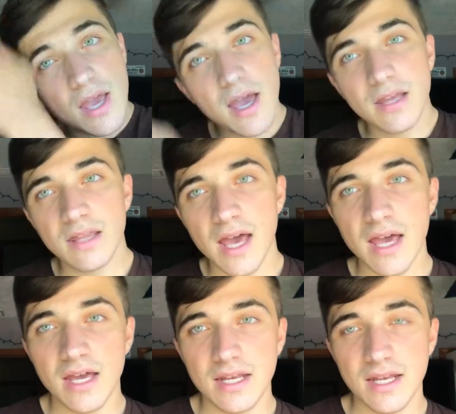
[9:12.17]
And
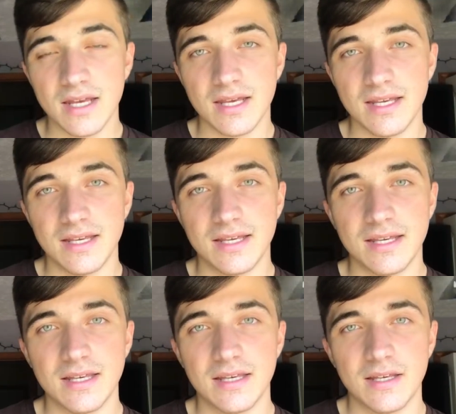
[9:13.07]
then
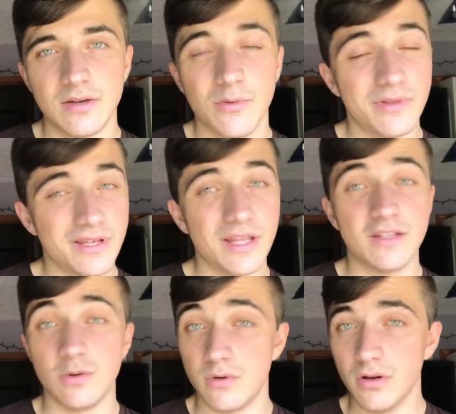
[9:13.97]
one thing led
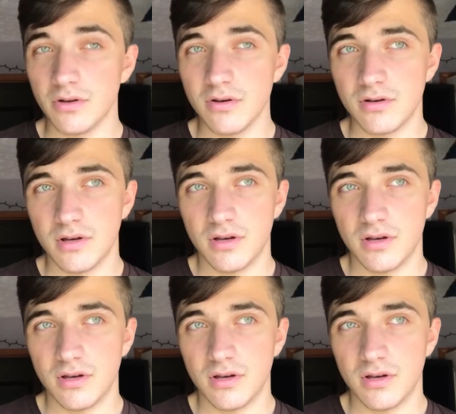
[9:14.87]
to another,